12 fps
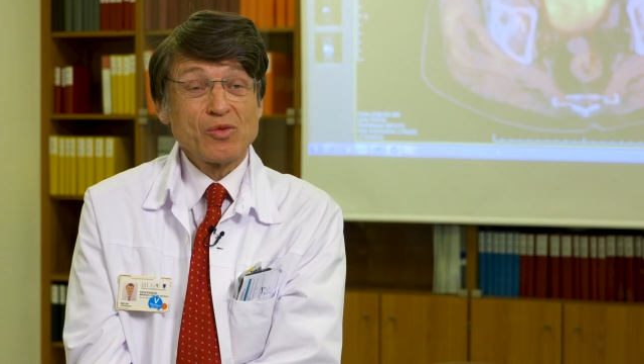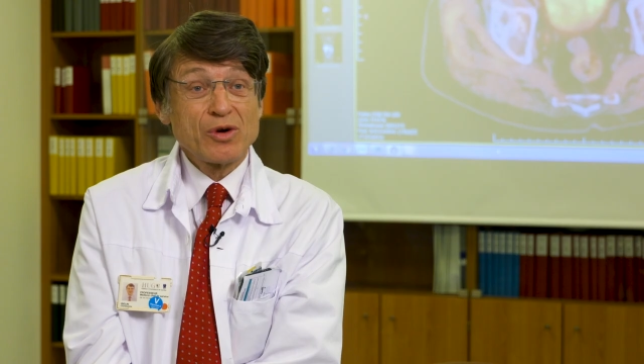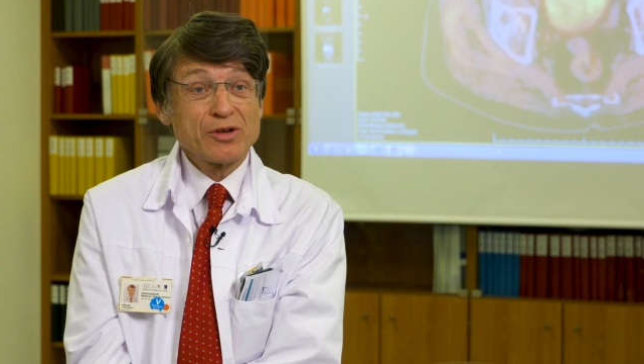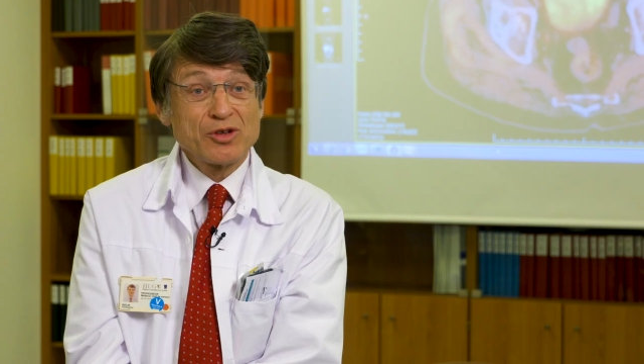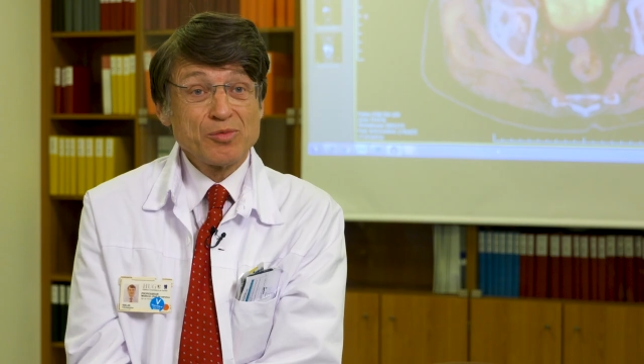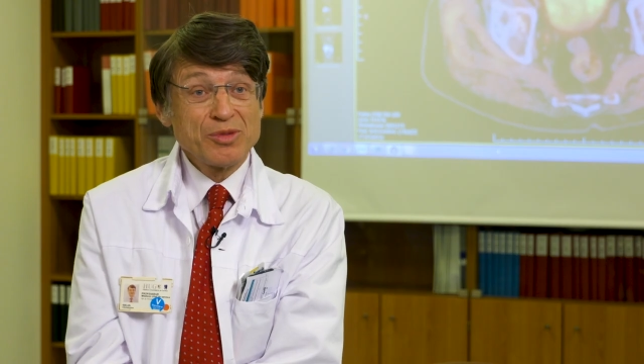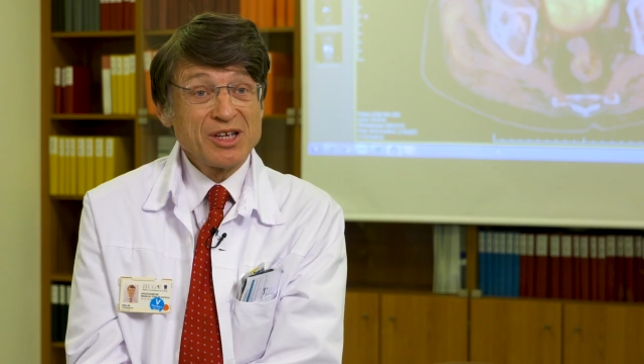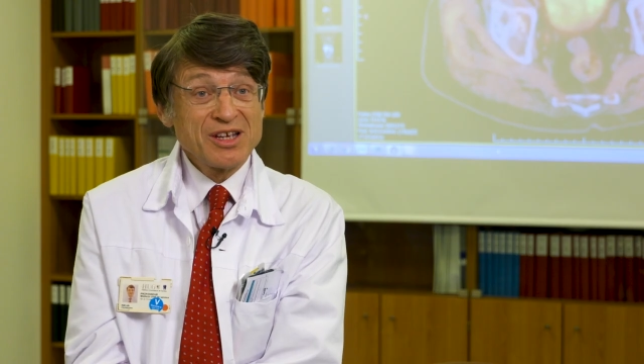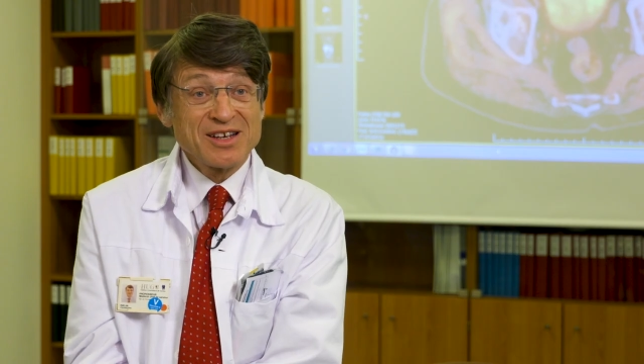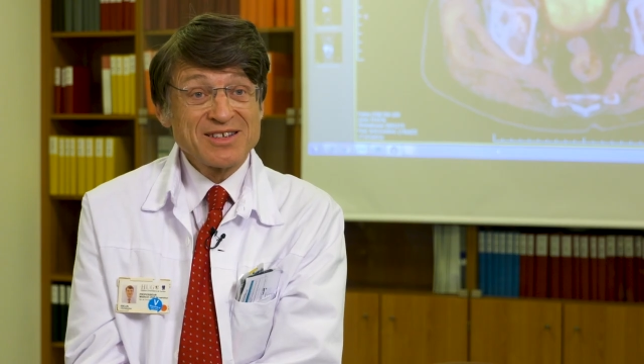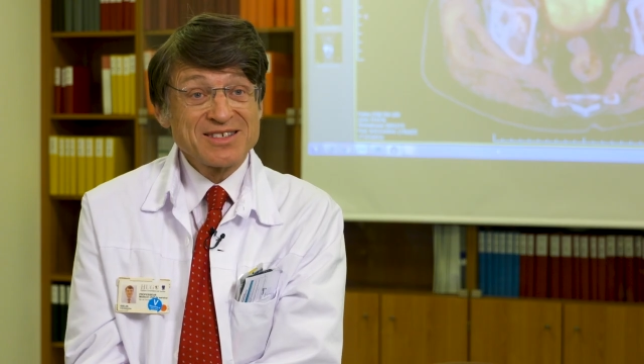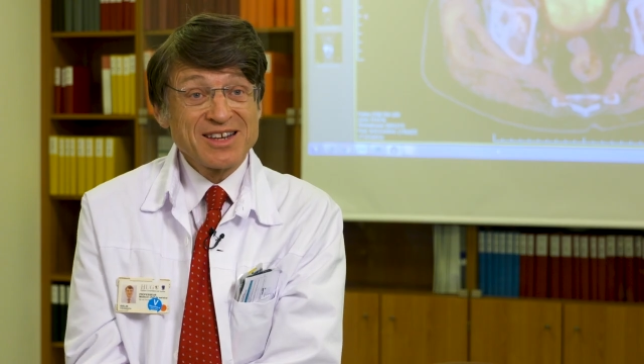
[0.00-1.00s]
we want to
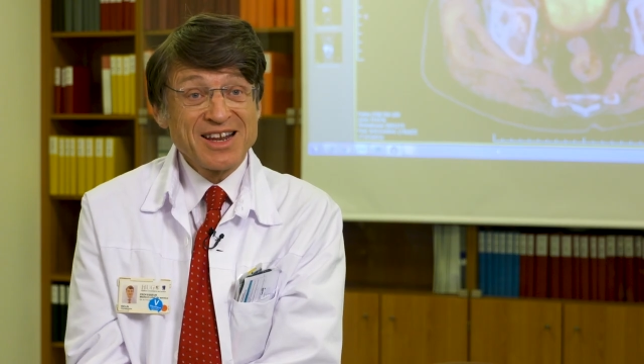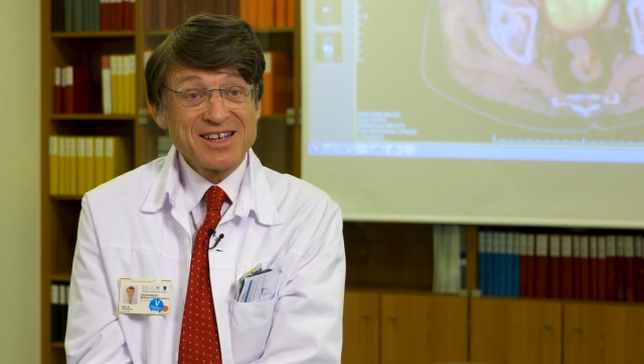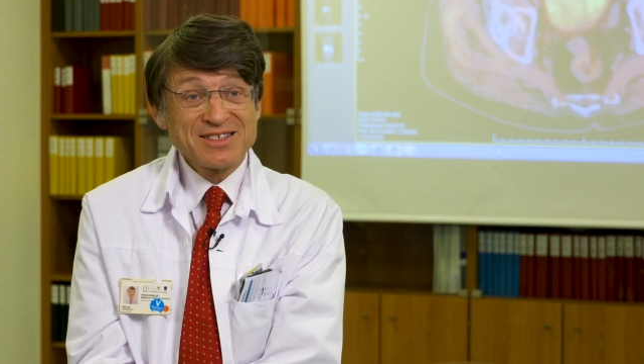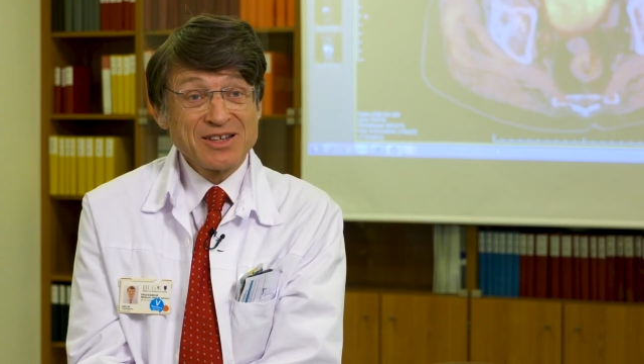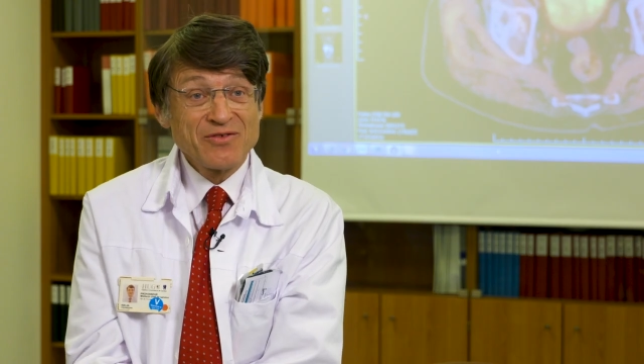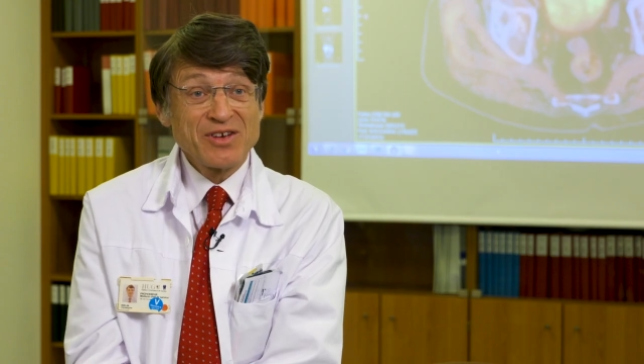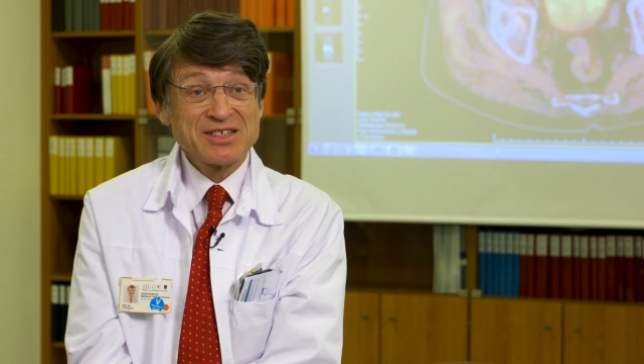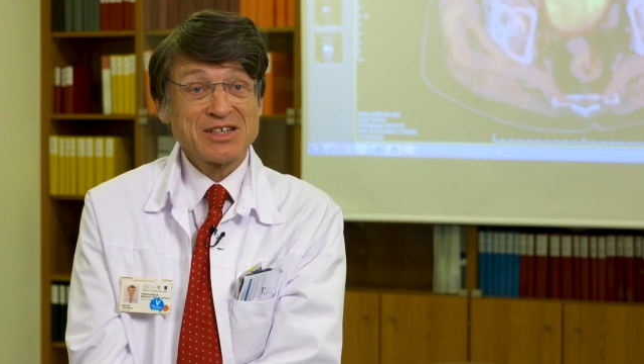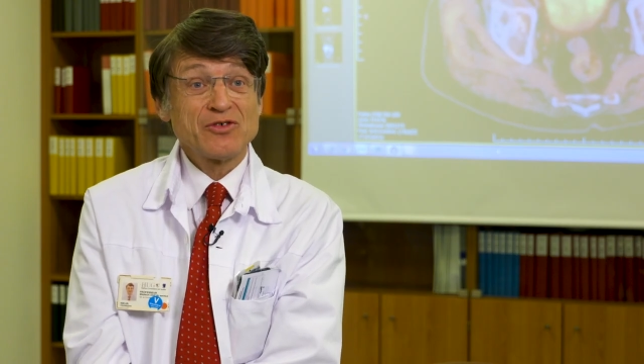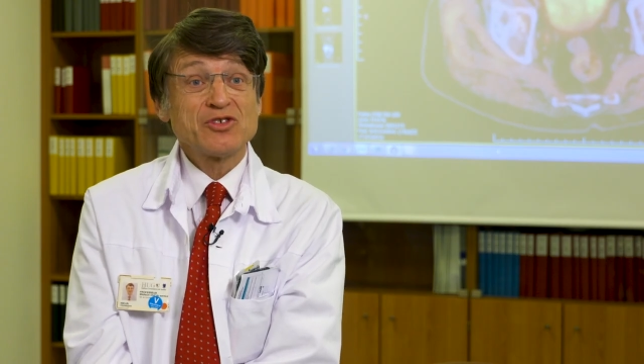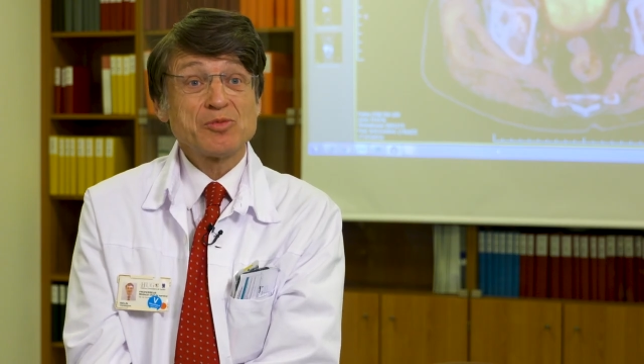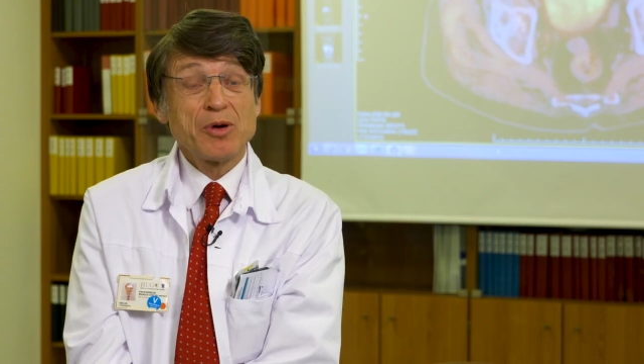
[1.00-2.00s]
be as less invasive as